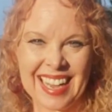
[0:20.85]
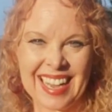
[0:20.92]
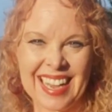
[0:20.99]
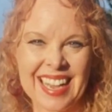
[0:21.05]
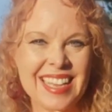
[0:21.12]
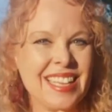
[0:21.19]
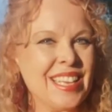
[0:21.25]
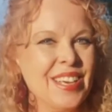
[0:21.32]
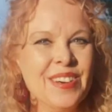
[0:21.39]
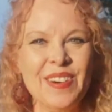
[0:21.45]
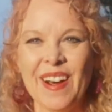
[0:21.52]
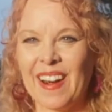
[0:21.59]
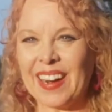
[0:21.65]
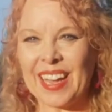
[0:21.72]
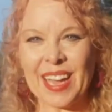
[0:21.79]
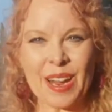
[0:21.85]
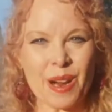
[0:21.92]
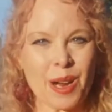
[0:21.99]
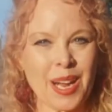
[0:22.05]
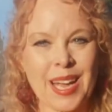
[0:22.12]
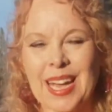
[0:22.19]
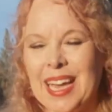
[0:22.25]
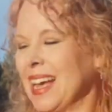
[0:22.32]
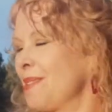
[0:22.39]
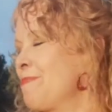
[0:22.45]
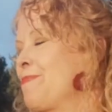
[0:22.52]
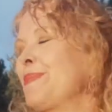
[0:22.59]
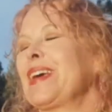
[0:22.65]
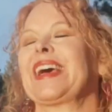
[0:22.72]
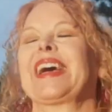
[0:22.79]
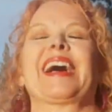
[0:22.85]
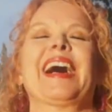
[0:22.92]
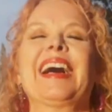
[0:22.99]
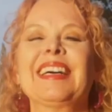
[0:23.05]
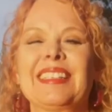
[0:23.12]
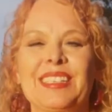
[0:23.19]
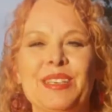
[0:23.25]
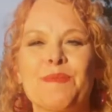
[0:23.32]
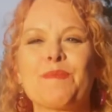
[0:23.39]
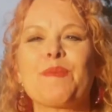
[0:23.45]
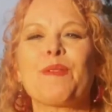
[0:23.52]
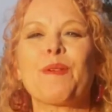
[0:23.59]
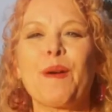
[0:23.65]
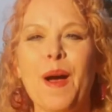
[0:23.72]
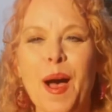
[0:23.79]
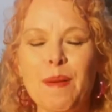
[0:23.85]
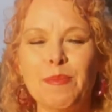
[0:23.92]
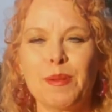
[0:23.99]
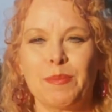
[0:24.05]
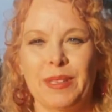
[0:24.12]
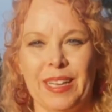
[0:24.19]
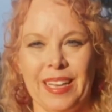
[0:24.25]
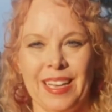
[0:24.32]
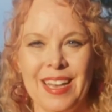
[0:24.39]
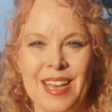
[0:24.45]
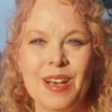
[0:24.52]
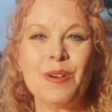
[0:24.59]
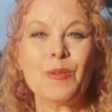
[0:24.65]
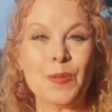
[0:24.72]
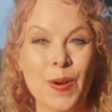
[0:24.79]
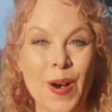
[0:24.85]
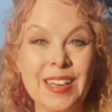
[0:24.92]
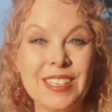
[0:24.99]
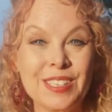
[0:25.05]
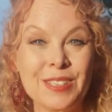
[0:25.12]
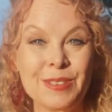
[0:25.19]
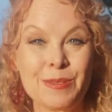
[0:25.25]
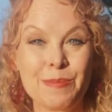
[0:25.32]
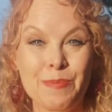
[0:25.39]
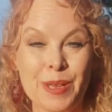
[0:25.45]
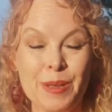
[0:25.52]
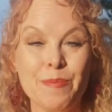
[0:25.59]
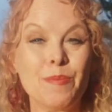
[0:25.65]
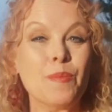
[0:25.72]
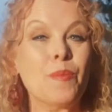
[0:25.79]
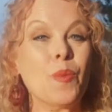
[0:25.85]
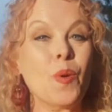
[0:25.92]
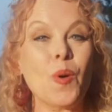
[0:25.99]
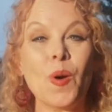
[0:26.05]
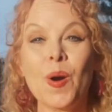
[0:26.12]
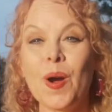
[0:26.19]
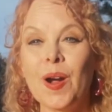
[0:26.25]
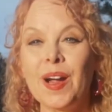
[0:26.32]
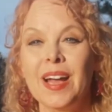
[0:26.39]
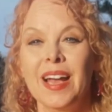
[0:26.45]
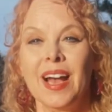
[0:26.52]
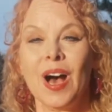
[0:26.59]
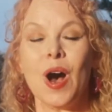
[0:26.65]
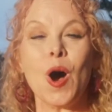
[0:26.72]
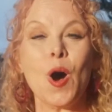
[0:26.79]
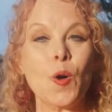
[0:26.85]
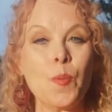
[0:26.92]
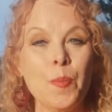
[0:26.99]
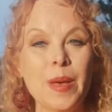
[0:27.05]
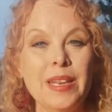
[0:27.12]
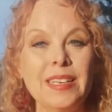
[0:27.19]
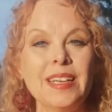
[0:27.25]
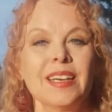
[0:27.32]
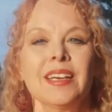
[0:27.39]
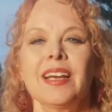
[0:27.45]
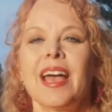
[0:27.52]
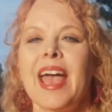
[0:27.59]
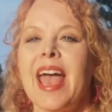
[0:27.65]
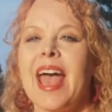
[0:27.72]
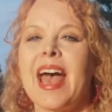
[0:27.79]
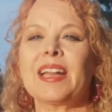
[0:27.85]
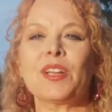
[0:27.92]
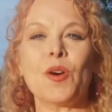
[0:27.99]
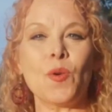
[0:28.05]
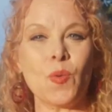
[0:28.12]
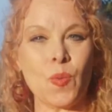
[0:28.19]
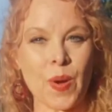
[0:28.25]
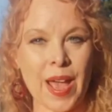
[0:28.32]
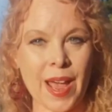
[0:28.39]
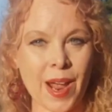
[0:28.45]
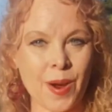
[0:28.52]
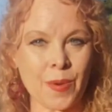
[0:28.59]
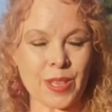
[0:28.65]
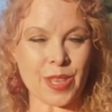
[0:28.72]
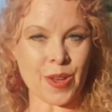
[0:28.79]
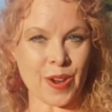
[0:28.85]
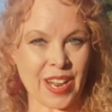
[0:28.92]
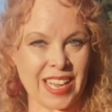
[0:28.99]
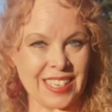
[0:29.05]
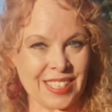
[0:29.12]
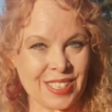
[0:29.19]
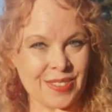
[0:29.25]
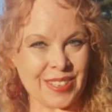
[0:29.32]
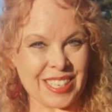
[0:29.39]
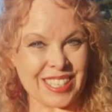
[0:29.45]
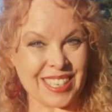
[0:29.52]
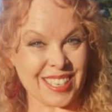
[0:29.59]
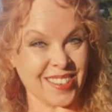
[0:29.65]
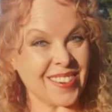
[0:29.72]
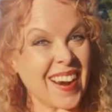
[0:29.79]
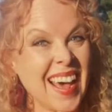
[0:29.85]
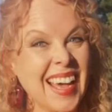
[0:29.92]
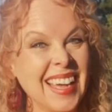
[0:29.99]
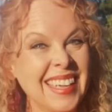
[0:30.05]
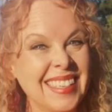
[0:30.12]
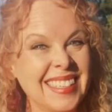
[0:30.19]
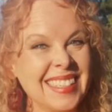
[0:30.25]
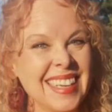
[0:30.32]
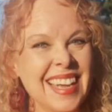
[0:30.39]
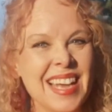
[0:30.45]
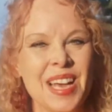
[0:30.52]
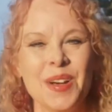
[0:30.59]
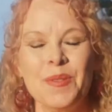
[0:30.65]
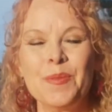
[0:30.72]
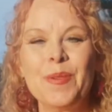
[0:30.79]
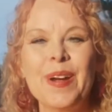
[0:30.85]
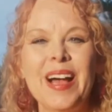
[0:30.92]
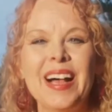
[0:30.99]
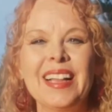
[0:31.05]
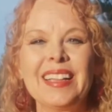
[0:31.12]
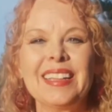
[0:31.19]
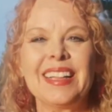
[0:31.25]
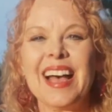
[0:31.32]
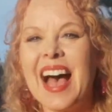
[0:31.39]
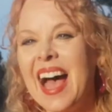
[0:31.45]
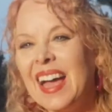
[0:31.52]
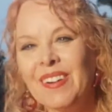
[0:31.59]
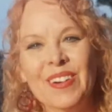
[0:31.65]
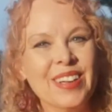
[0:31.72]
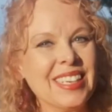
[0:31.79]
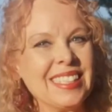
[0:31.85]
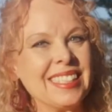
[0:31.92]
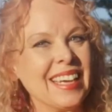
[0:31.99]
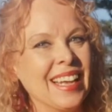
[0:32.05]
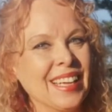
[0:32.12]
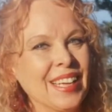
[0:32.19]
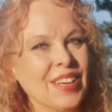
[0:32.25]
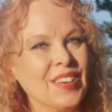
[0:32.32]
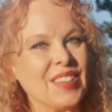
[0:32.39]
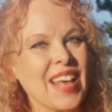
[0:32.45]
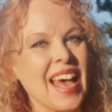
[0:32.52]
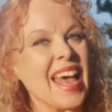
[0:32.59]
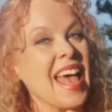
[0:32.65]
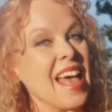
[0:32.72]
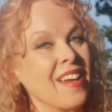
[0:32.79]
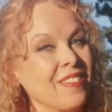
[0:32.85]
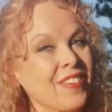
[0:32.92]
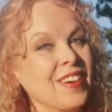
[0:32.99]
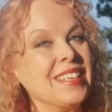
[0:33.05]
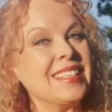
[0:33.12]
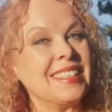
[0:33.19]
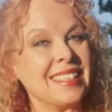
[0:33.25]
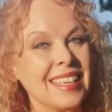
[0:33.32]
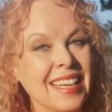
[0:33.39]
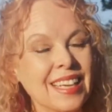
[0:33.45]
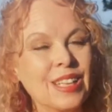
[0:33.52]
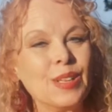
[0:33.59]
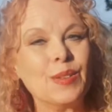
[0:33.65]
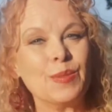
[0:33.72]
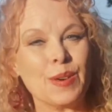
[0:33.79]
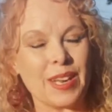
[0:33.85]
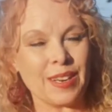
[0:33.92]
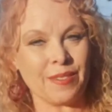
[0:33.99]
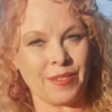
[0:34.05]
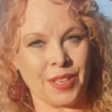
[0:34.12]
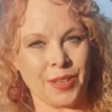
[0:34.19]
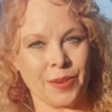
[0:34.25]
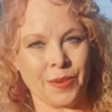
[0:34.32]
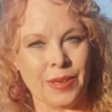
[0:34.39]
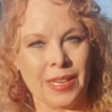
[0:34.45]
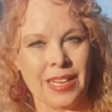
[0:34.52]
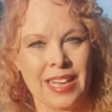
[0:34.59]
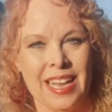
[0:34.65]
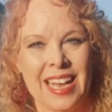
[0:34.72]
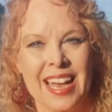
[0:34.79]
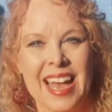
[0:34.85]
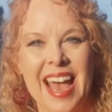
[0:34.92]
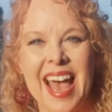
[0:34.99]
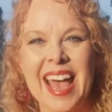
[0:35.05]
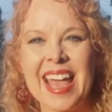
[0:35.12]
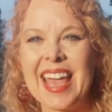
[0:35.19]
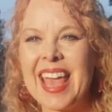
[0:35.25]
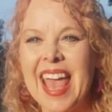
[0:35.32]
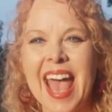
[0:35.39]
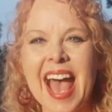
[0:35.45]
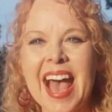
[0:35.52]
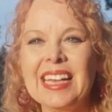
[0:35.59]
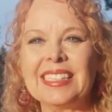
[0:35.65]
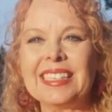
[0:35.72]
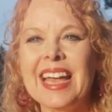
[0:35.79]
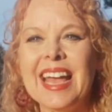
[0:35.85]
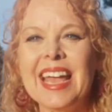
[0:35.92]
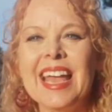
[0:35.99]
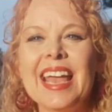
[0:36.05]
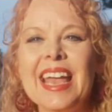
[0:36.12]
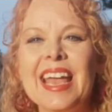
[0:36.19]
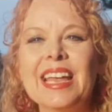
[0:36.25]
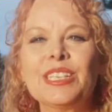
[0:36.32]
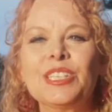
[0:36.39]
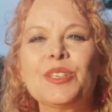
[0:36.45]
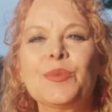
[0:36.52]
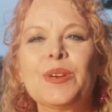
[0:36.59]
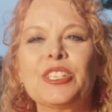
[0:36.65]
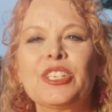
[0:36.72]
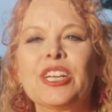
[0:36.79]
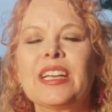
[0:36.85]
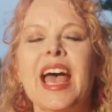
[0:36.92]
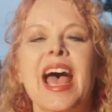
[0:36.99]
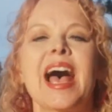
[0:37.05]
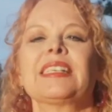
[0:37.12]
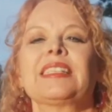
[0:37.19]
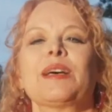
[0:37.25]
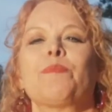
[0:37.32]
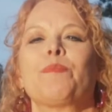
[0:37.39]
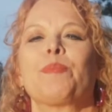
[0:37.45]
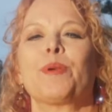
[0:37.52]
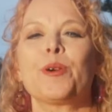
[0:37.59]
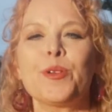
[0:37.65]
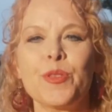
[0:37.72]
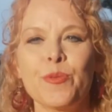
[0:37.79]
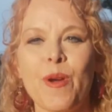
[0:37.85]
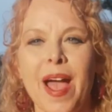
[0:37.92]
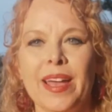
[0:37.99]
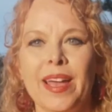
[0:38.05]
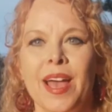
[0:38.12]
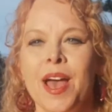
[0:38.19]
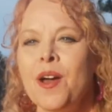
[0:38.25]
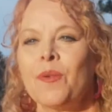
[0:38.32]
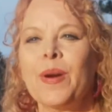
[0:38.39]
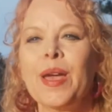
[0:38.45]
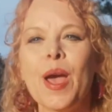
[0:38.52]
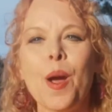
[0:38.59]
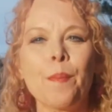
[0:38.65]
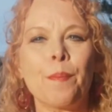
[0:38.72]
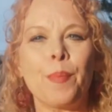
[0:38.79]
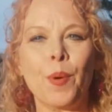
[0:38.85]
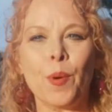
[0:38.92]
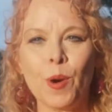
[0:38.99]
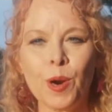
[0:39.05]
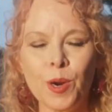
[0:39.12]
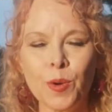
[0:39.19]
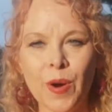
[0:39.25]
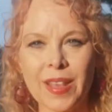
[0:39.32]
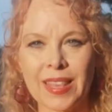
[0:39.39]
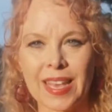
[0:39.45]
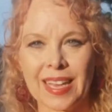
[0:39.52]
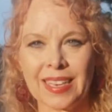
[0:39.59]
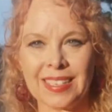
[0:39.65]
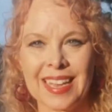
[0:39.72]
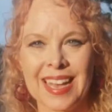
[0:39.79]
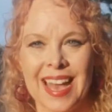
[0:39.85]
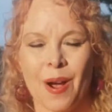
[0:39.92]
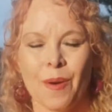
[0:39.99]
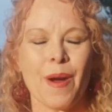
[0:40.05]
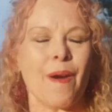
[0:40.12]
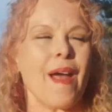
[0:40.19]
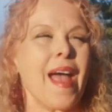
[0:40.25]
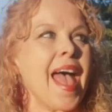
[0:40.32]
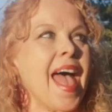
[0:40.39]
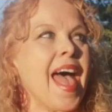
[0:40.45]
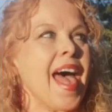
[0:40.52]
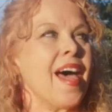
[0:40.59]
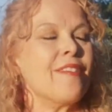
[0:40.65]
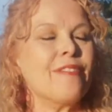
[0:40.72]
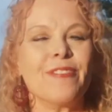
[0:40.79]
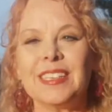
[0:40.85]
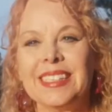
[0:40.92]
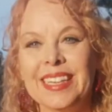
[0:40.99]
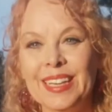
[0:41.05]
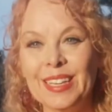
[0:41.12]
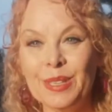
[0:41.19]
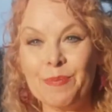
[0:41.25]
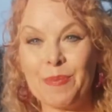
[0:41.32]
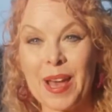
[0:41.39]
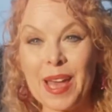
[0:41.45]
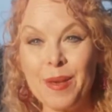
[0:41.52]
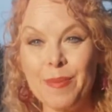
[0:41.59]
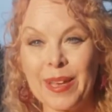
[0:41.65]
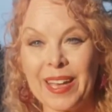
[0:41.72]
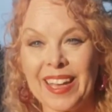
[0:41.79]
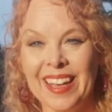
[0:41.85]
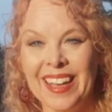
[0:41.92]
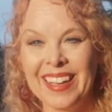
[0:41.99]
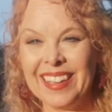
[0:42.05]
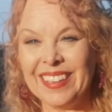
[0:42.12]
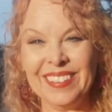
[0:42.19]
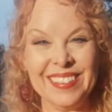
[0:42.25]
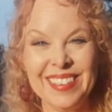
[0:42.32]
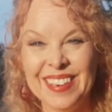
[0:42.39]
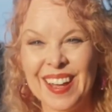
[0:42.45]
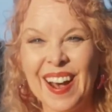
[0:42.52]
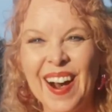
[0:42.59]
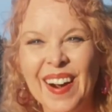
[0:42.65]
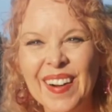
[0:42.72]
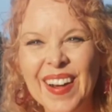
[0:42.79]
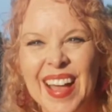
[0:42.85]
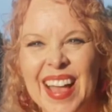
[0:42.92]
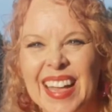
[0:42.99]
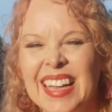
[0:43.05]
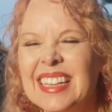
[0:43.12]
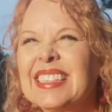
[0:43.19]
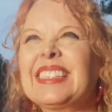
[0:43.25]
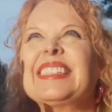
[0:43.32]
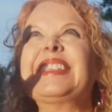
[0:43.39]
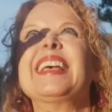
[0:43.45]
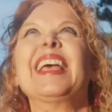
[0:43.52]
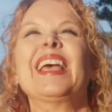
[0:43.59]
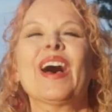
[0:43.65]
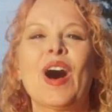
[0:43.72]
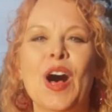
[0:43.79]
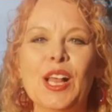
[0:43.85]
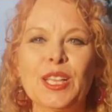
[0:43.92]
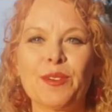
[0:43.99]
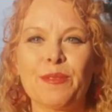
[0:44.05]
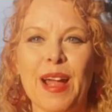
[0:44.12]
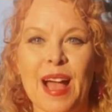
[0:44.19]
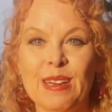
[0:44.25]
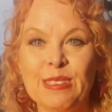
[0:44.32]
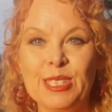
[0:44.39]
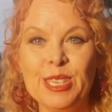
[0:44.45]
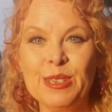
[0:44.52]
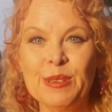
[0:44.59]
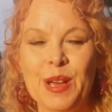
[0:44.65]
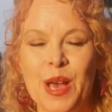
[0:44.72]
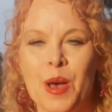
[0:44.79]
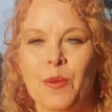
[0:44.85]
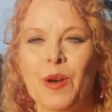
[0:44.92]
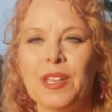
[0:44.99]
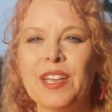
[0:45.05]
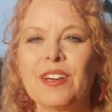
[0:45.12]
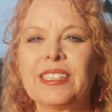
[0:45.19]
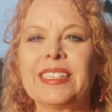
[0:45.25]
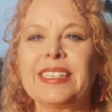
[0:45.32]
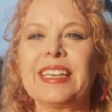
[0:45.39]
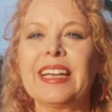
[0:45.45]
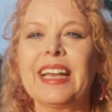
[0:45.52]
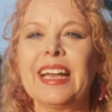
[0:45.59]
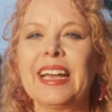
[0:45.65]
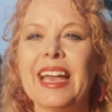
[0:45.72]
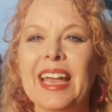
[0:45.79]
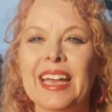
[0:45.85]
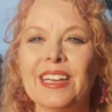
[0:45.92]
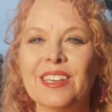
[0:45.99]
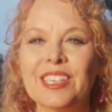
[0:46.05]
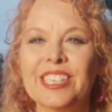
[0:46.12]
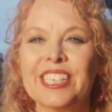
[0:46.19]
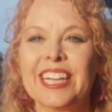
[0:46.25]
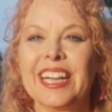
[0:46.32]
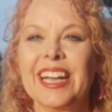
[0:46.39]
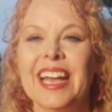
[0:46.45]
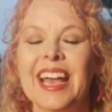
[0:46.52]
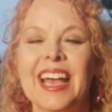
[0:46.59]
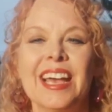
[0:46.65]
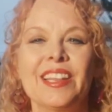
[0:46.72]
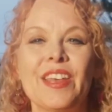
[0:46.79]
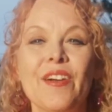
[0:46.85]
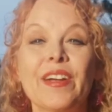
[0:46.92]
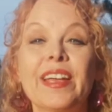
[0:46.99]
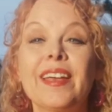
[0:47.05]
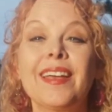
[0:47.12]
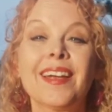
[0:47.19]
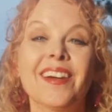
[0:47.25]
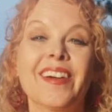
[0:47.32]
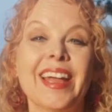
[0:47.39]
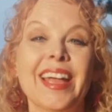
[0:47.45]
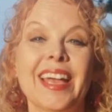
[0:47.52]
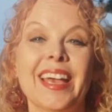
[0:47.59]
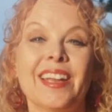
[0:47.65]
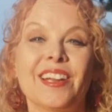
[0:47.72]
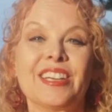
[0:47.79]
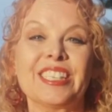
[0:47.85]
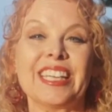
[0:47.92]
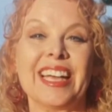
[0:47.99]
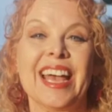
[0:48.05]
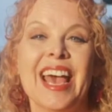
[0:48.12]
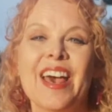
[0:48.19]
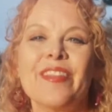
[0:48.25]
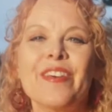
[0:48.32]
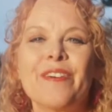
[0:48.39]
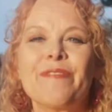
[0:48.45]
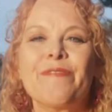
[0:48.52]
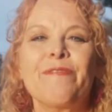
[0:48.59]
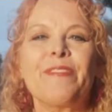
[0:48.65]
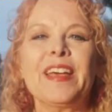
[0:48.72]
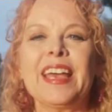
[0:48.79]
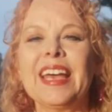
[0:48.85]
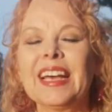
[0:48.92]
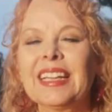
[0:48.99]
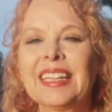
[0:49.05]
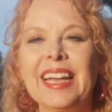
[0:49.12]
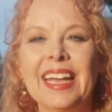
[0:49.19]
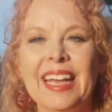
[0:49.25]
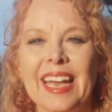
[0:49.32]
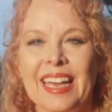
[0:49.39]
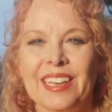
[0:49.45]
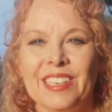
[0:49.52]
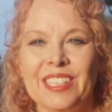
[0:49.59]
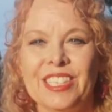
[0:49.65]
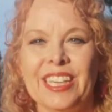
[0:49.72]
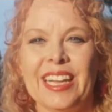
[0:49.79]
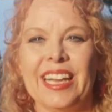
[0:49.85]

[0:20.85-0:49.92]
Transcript: You are here because you probably want to be more open and aware with your intuition, right? Well, I want to tell you that every single one of you has intuition as a birthright. We are born with it. Where every single baby, can see all around you. Well, they're seeing energy. They're hearing energy. They're feeling energy.